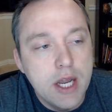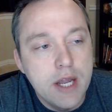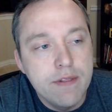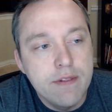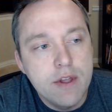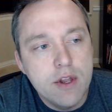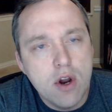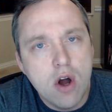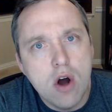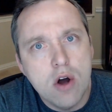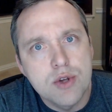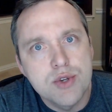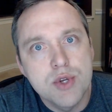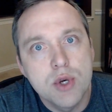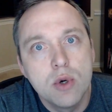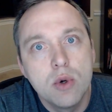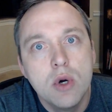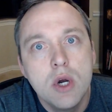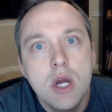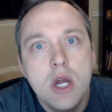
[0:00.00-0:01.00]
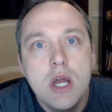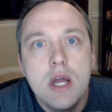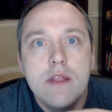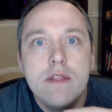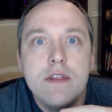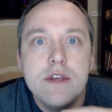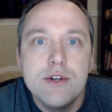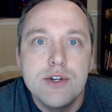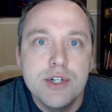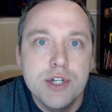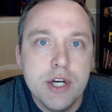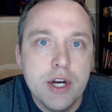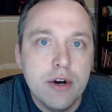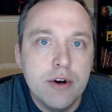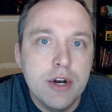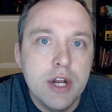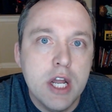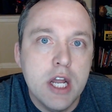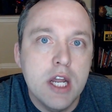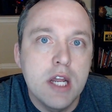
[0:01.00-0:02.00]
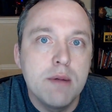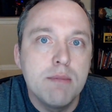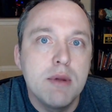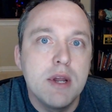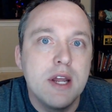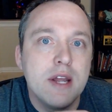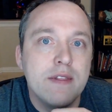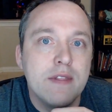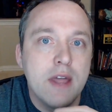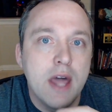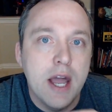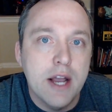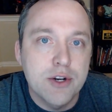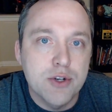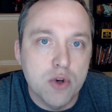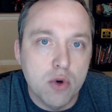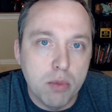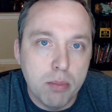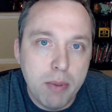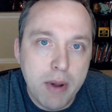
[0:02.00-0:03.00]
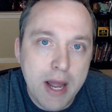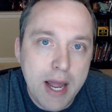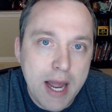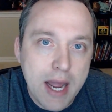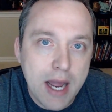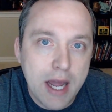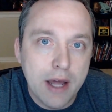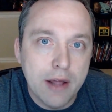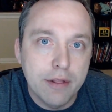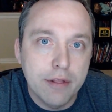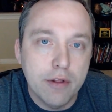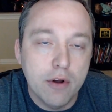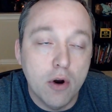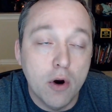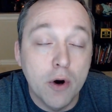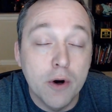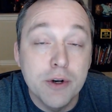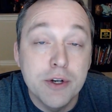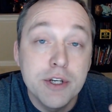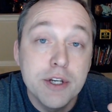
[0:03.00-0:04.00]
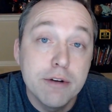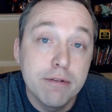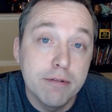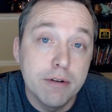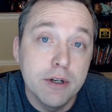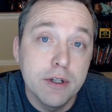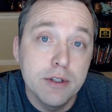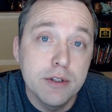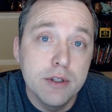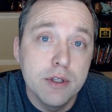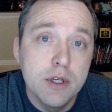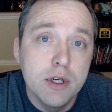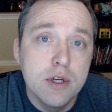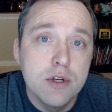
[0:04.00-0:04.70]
And then also, the share name and the actual path are different.